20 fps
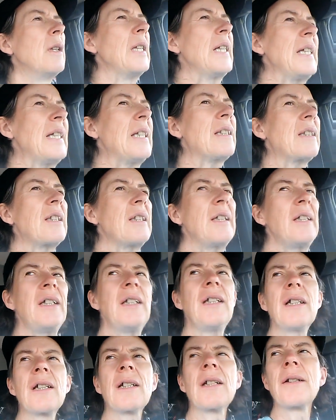
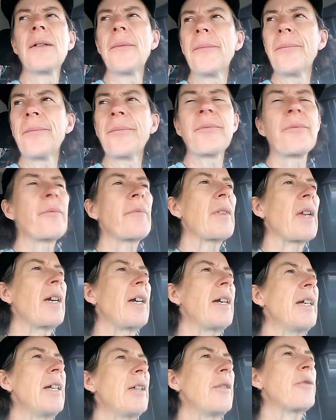lately
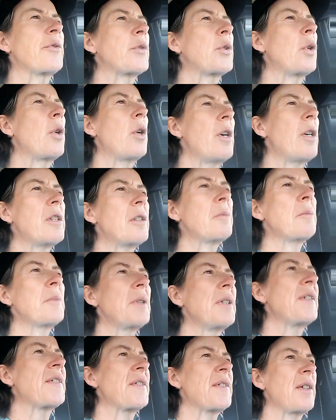I have caught
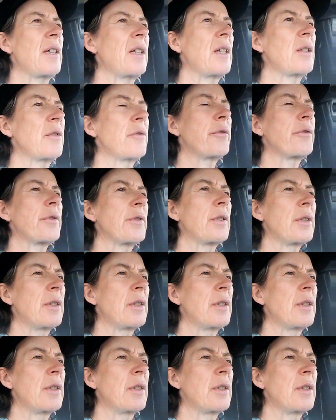myself